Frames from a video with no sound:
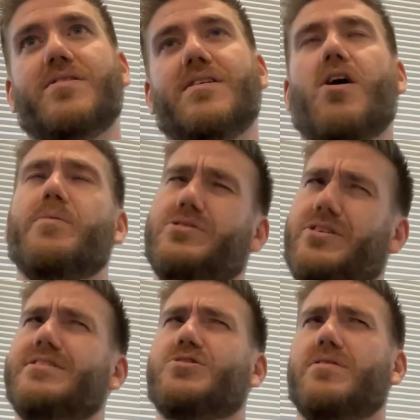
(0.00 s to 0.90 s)
Oh, I'm sure he's
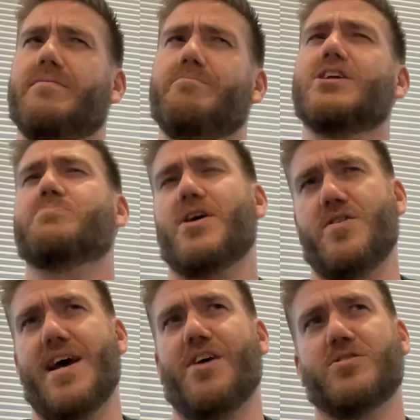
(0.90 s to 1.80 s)
doing much better
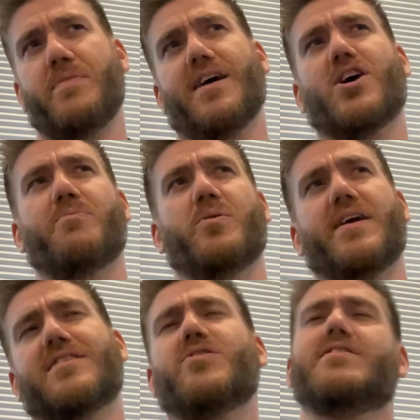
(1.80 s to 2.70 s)
now. It's been a couple weeks.
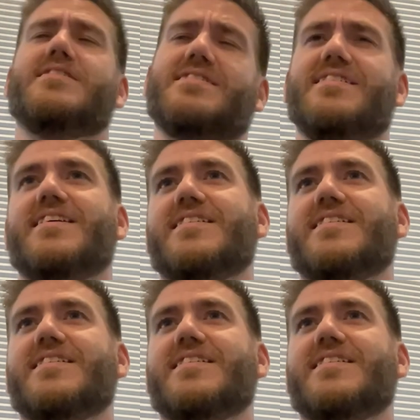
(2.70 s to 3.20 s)
Or this and this.